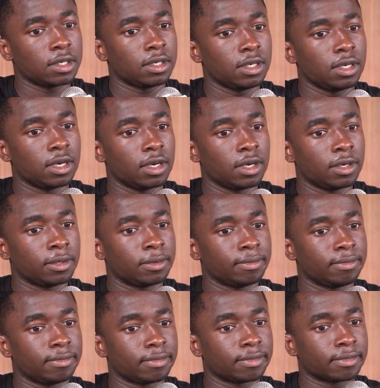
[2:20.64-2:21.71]
Yeah,
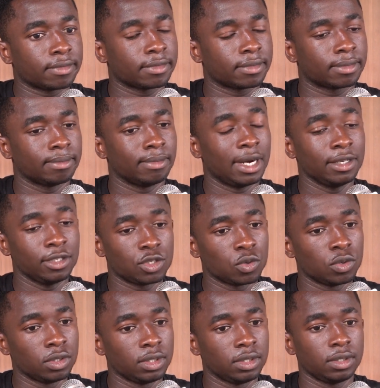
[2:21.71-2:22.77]
my
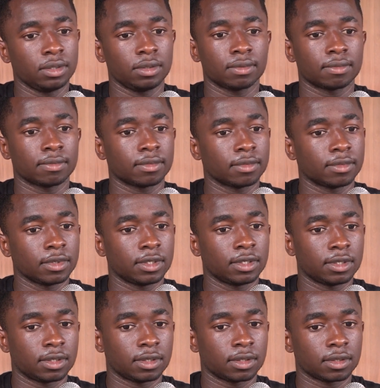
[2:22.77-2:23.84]
zone,
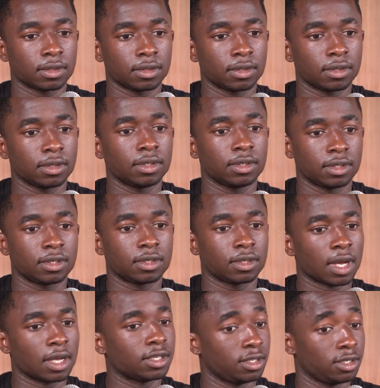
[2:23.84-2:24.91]
it's
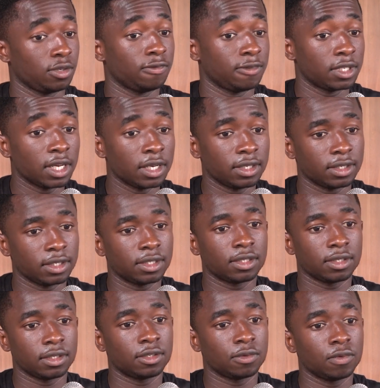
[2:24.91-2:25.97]
as you've said,
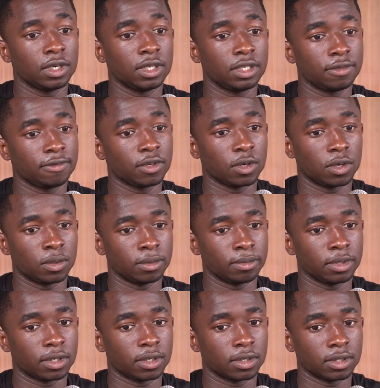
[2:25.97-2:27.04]
it's really difficult
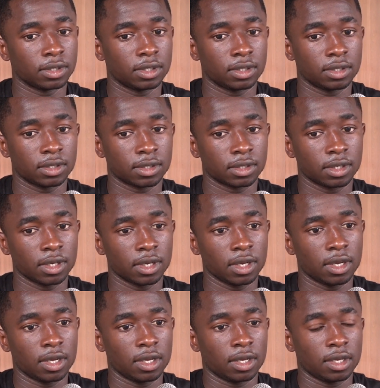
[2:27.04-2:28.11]
because
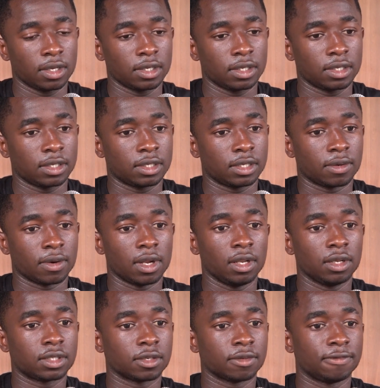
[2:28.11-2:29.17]
there are a
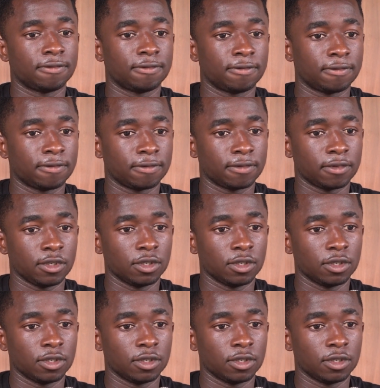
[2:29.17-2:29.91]
lot of,